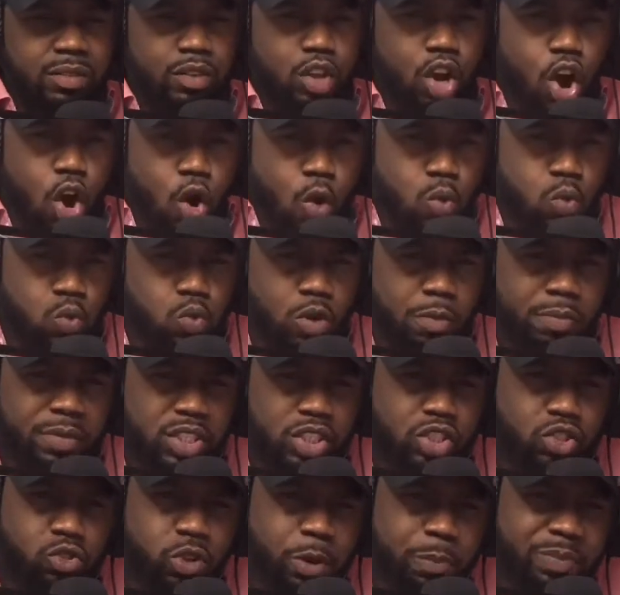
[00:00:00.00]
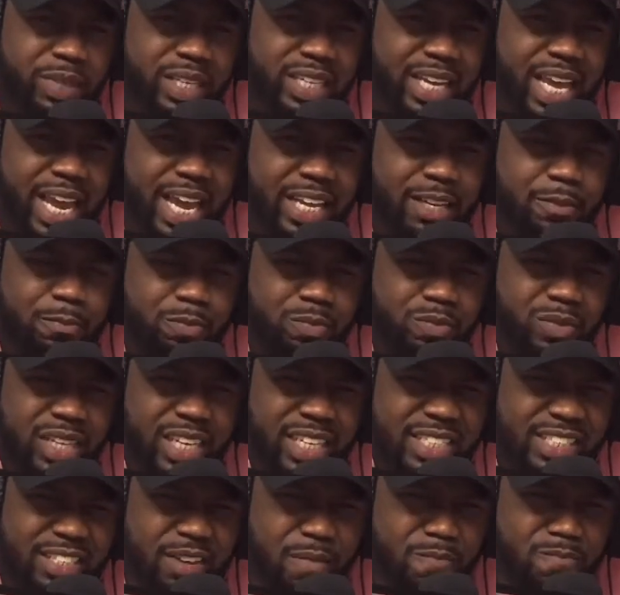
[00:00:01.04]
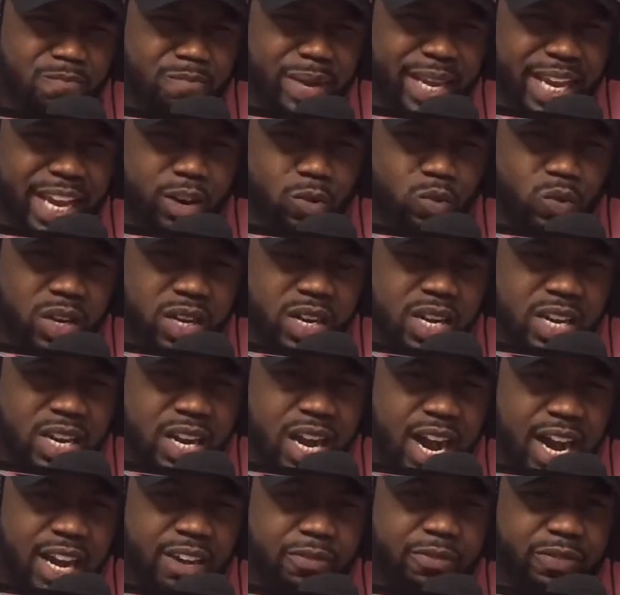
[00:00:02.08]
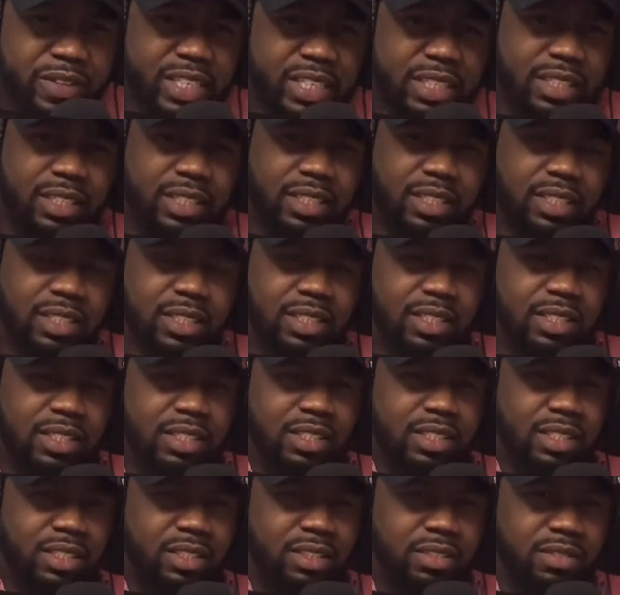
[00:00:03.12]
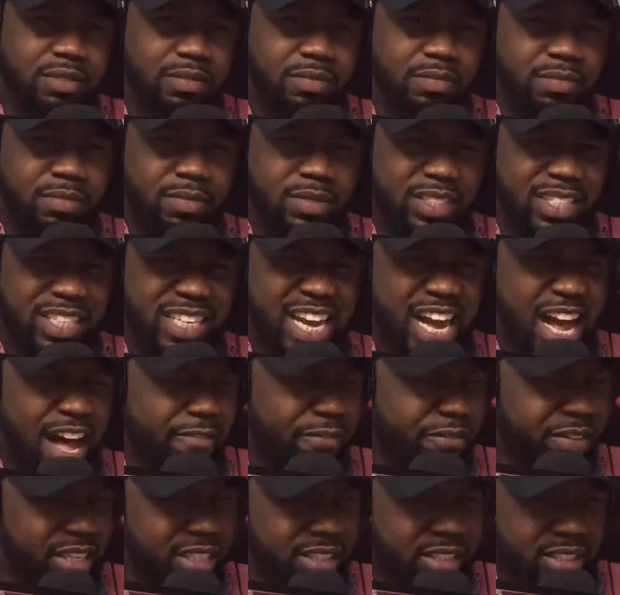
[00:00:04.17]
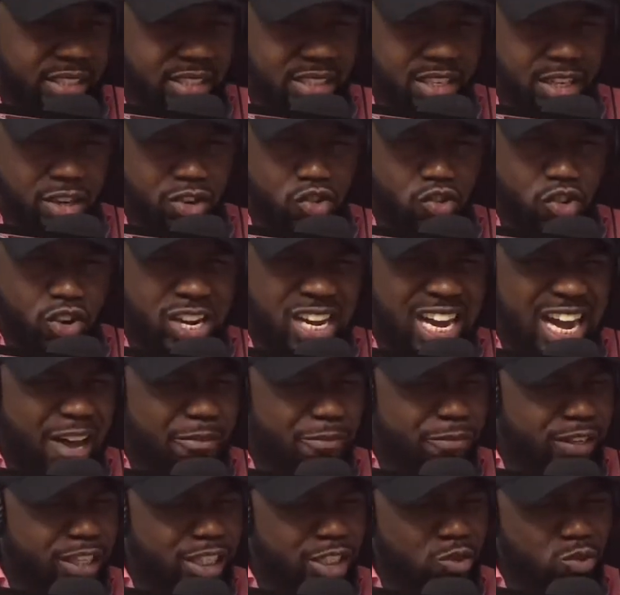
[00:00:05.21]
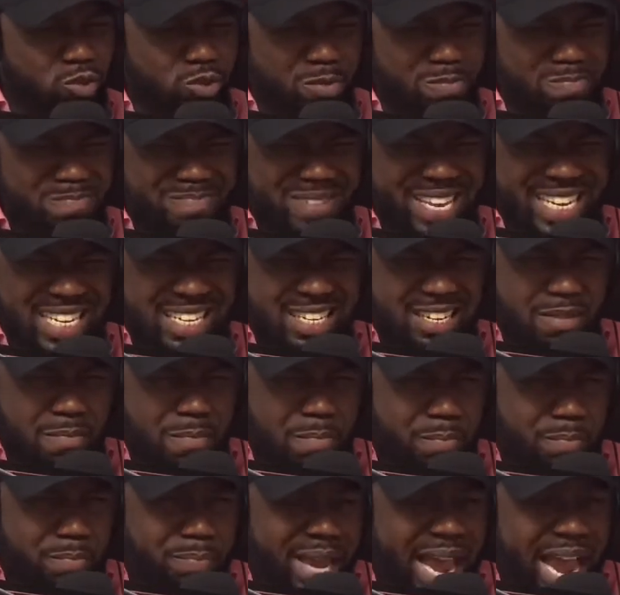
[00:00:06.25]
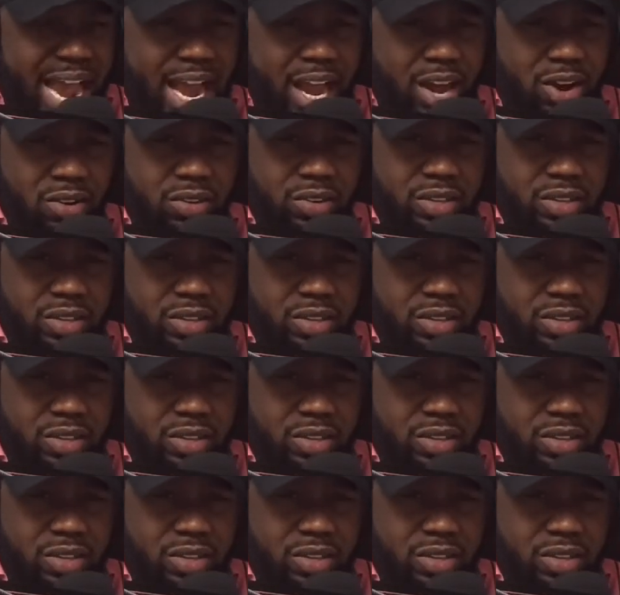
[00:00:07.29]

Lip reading: A woman's kryptonite is a man with confidence. Confidence is her confidence will make her bow.